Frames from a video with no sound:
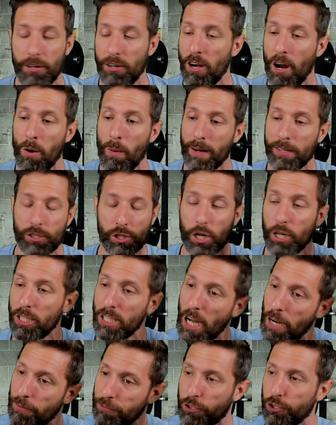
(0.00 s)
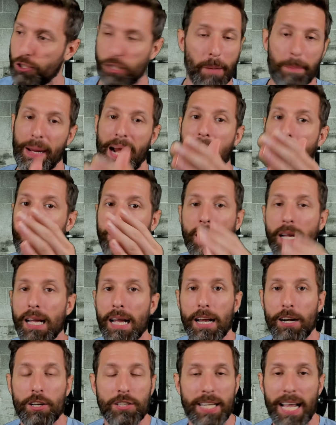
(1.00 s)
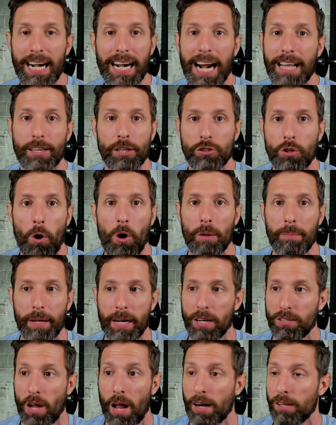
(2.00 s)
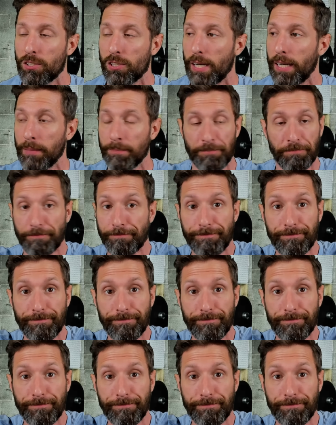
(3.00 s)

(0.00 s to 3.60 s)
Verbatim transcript: you know what's good enough, ship it out, just get it out the door because honestly,